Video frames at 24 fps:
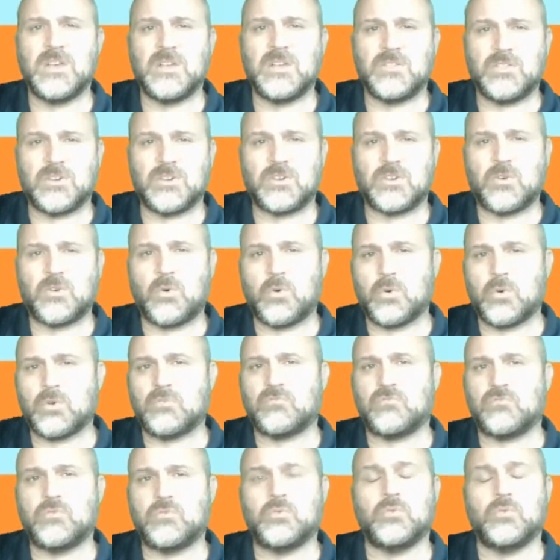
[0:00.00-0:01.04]
The
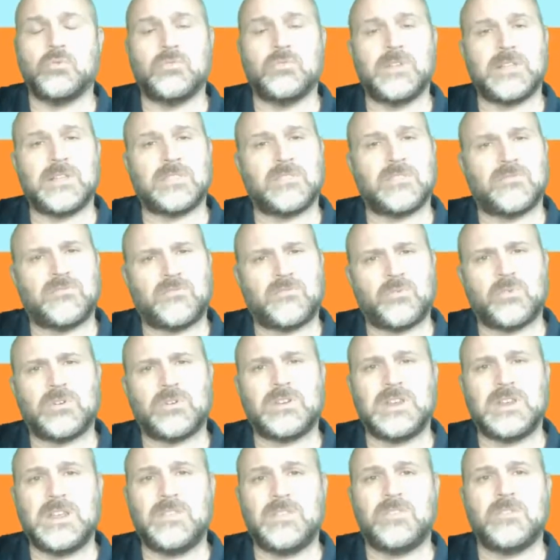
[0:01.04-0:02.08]
court ruled that the
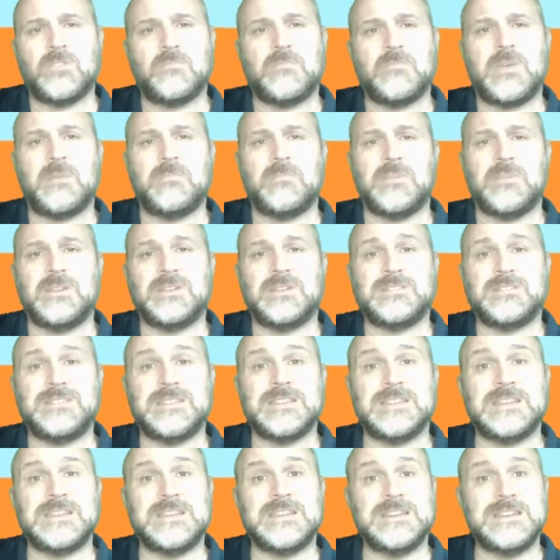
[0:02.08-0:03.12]
14th Amendment
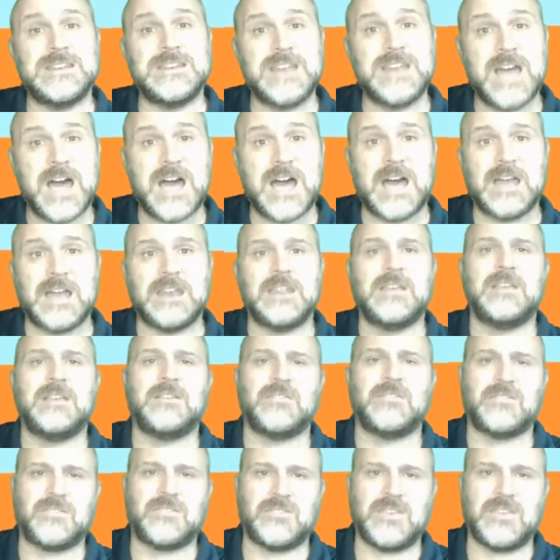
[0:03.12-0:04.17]
did not
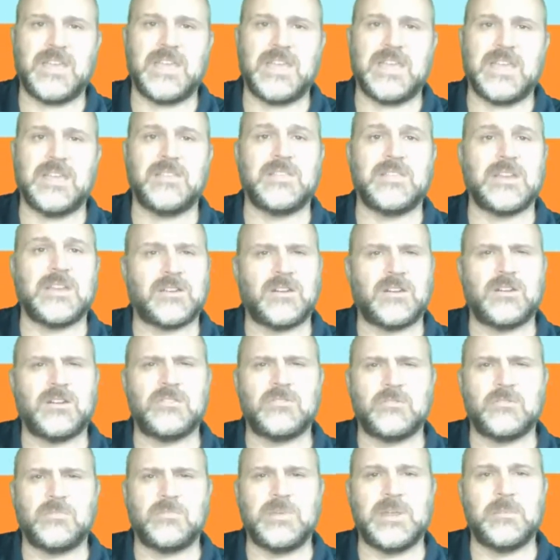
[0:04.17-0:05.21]
say that
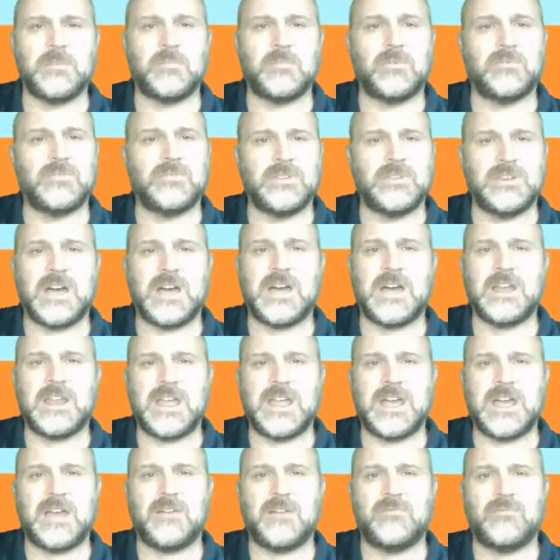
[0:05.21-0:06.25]
colored people did not
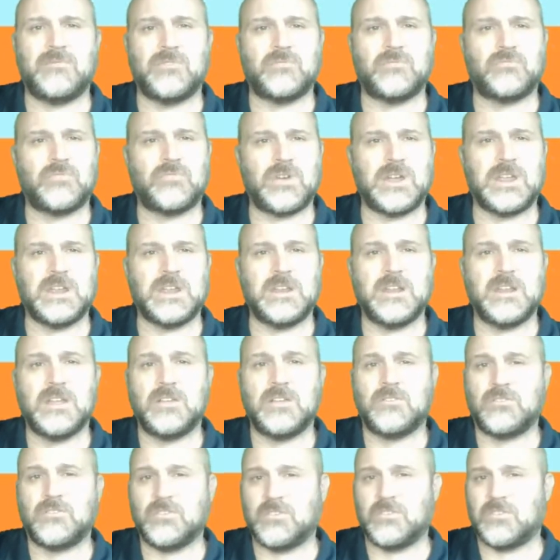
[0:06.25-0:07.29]
have the right
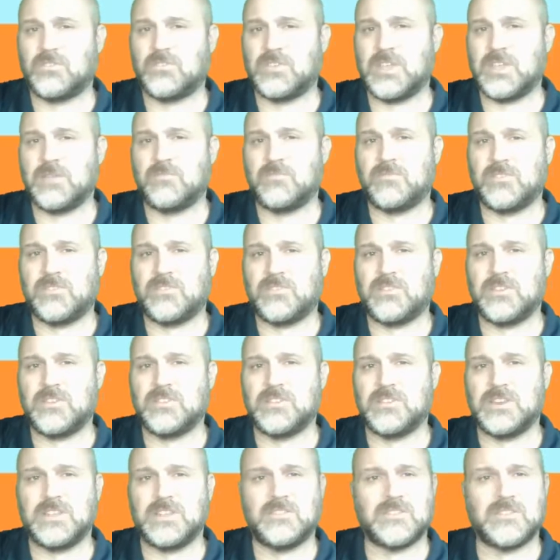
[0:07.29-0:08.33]
to the same
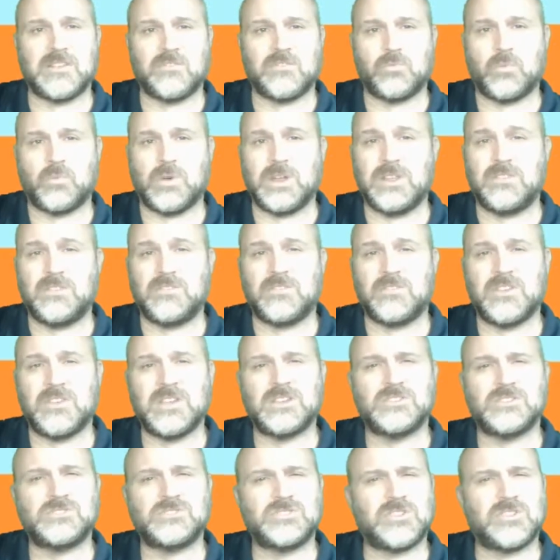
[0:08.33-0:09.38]
facilities as whites,
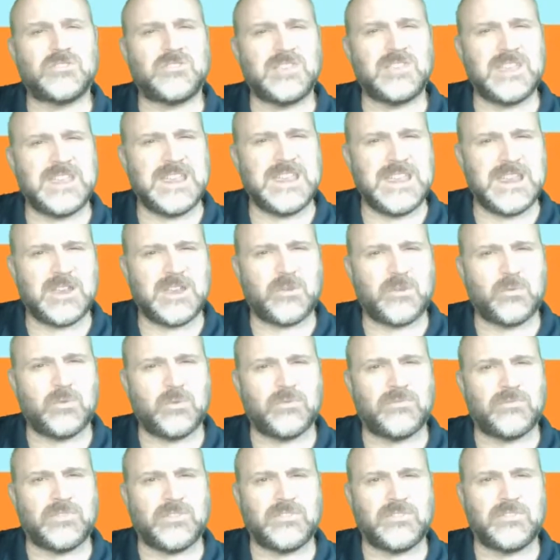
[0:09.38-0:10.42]
just
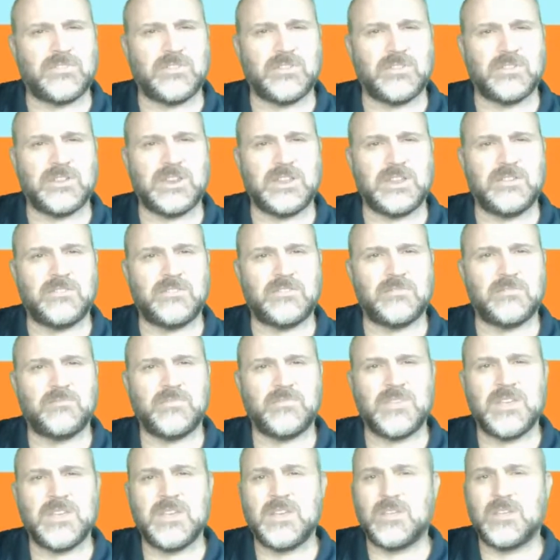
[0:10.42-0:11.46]
equal facilities.
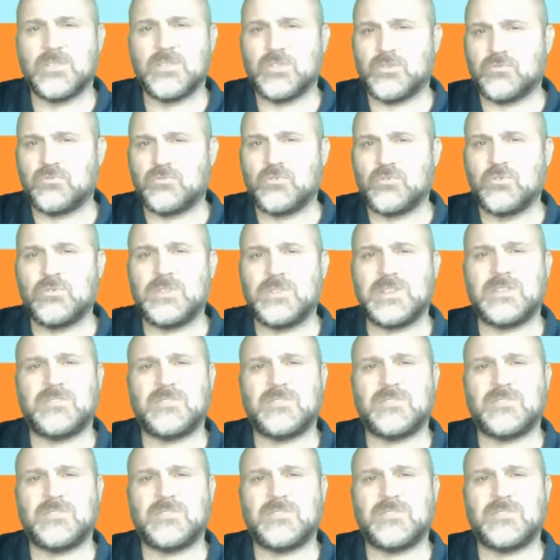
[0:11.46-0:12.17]
The ruling